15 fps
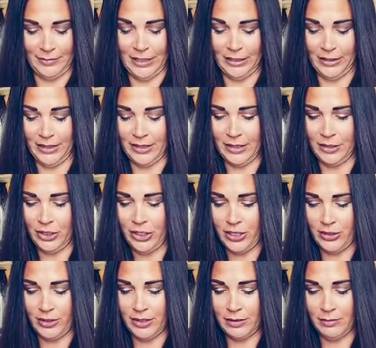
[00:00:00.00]
Like
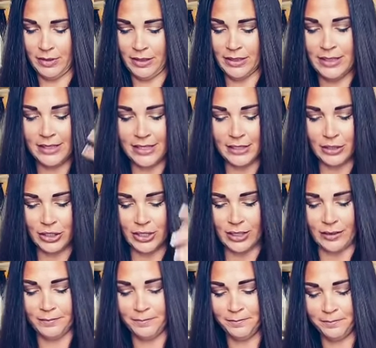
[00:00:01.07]
stingy or something?
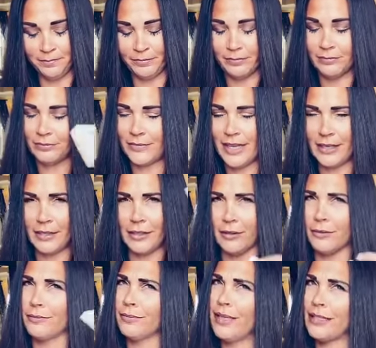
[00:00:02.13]
Stingy. Thank
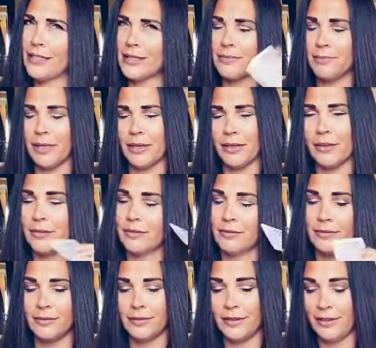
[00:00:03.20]
you. That's better.
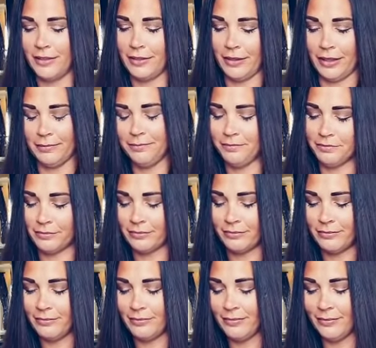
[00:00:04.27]

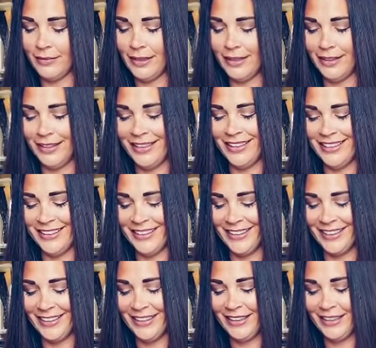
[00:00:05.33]
Okay.
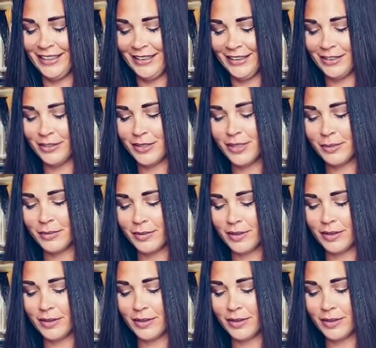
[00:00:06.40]
there's